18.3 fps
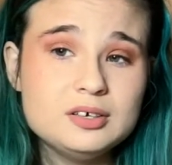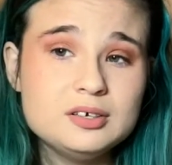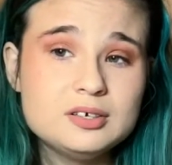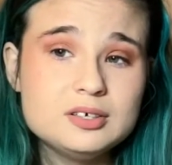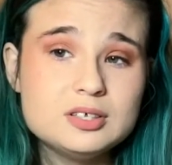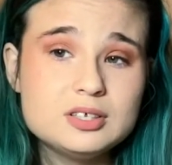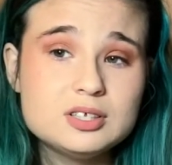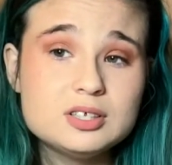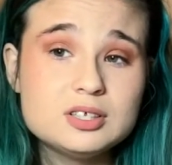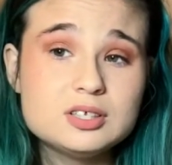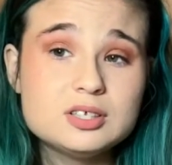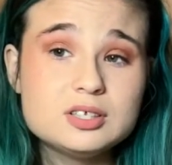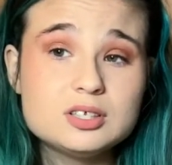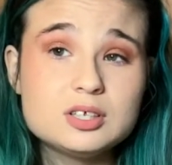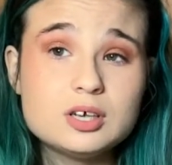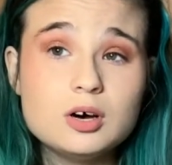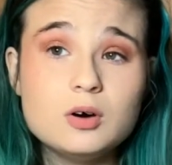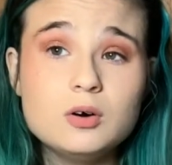
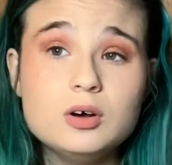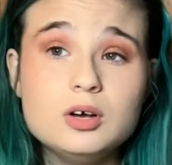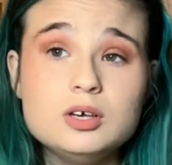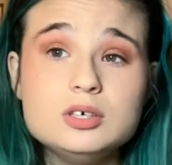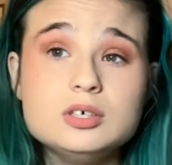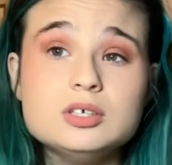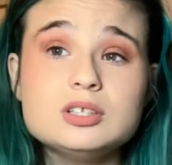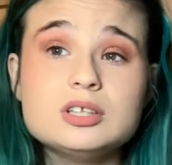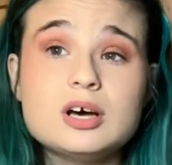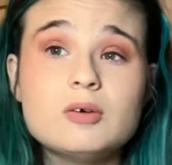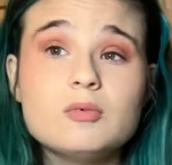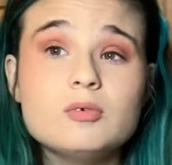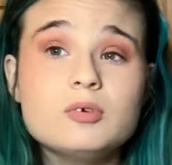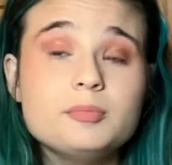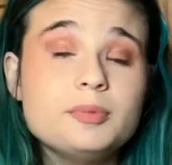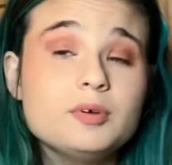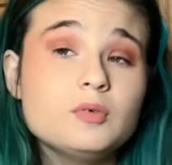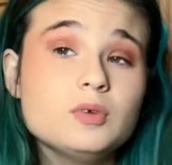So that
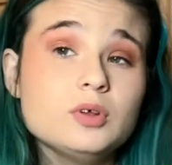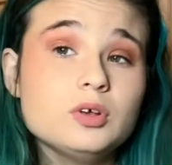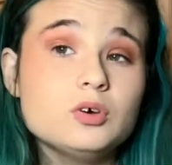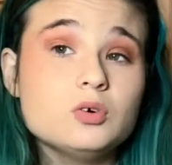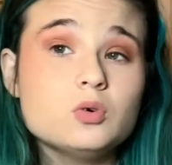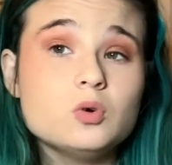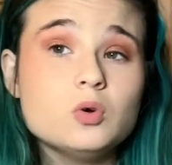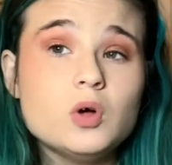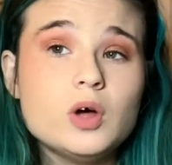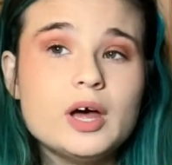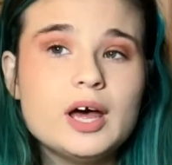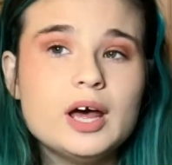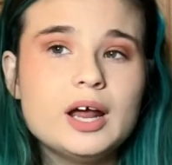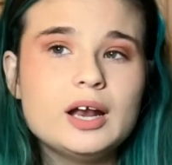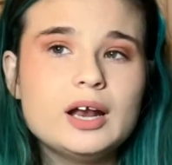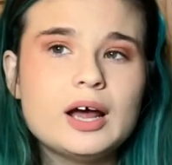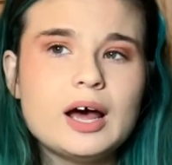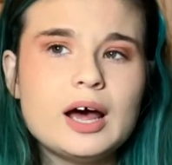would be really cool.
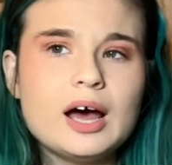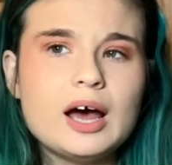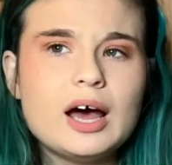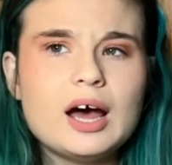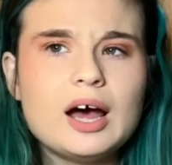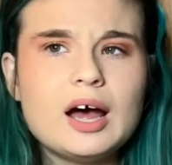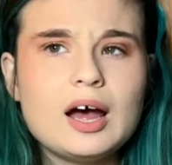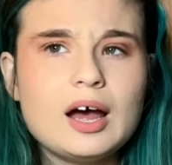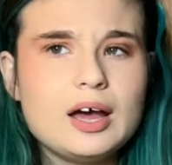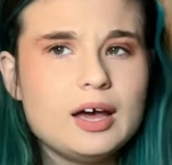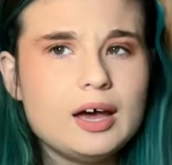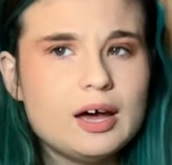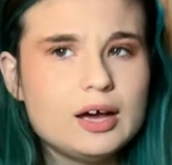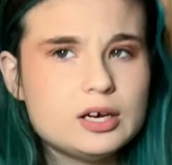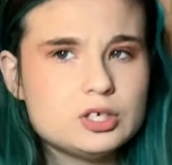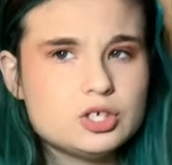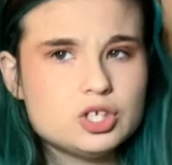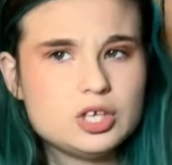And I
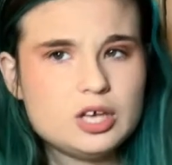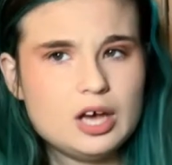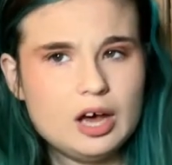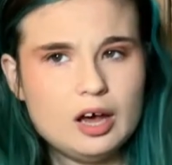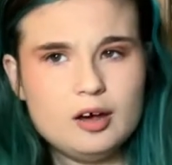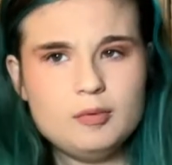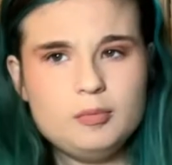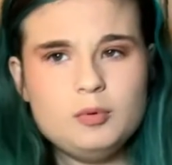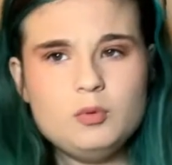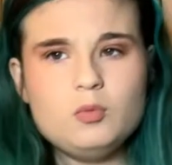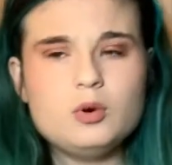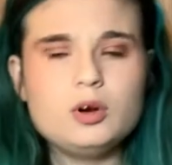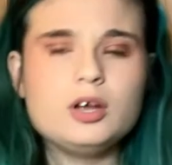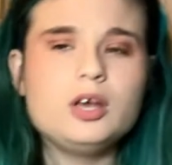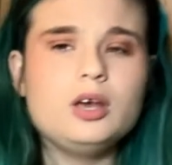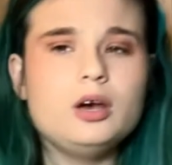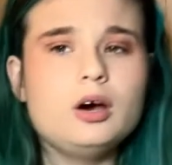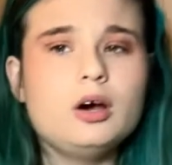actually have been
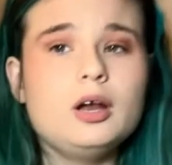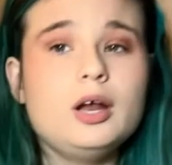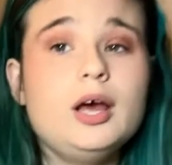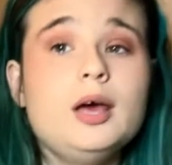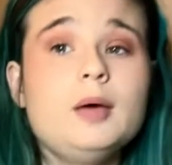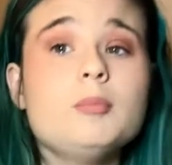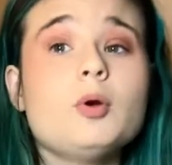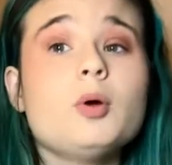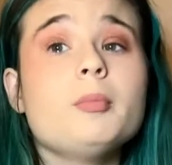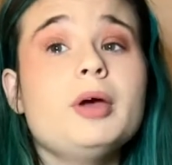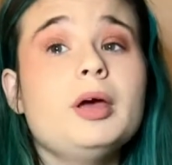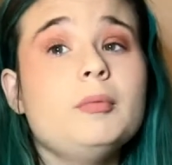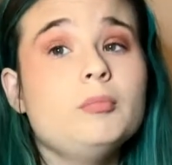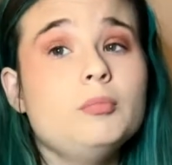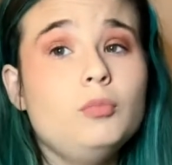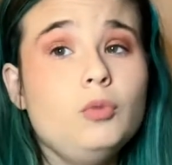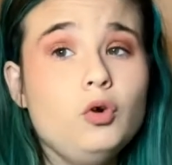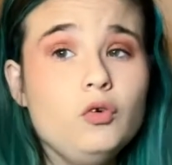working on a mermaid
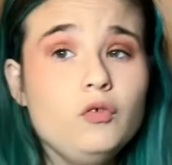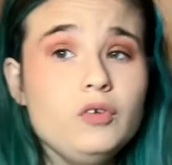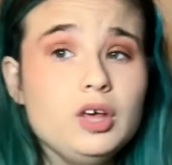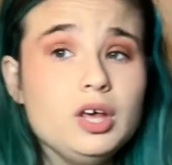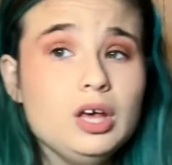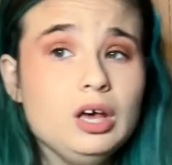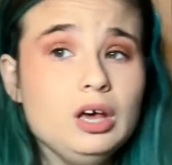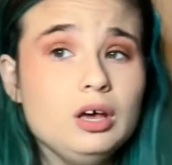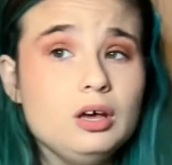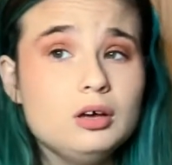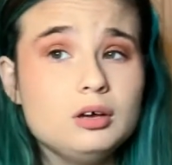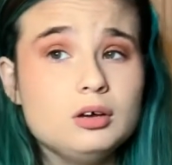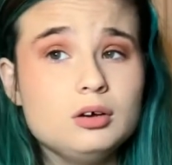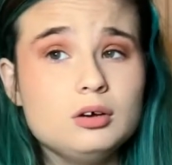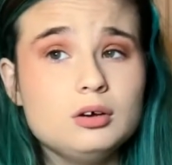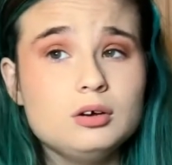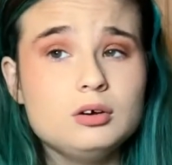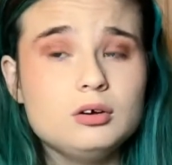movie
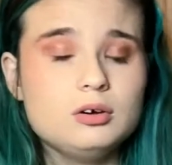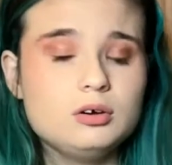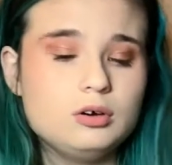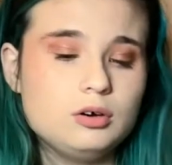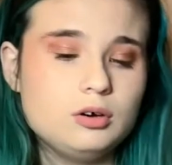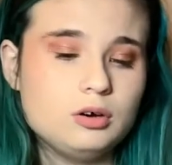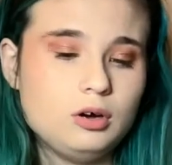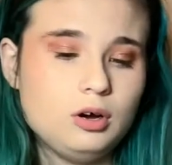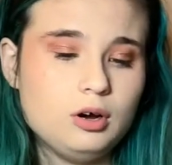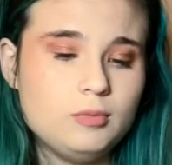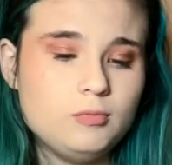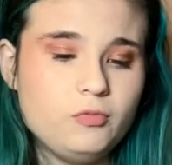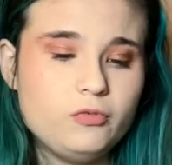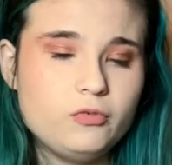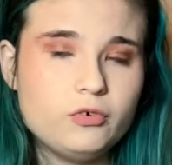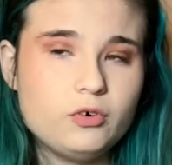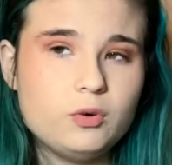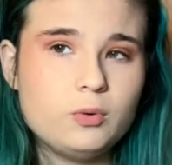
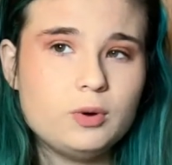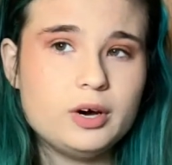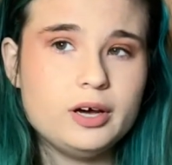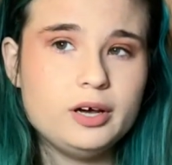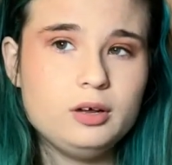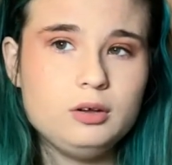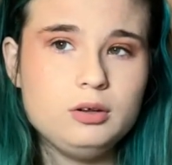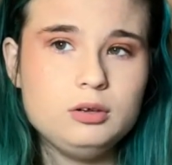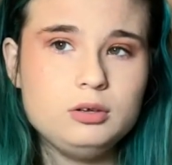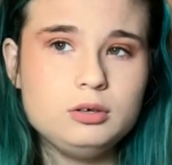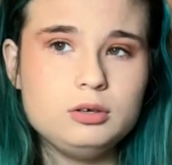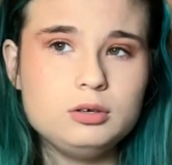for a while.